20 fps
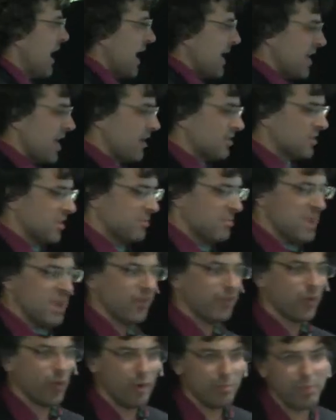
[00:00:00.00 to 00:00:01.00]
And now to
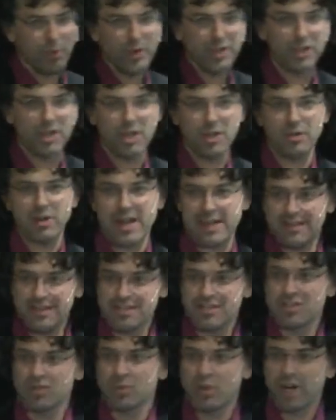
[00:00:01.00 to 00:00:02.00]
me, 4.0, and
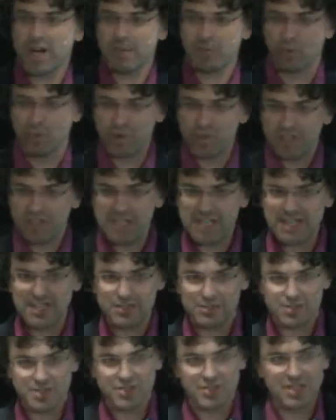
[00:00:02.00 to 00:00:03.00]
this is what I'm really
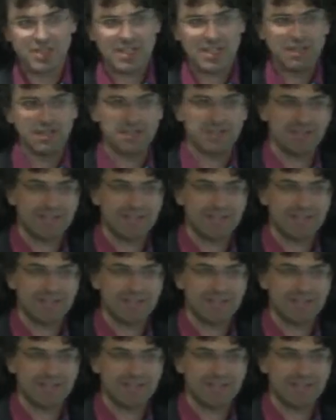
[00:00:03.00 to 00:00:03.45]
interested in,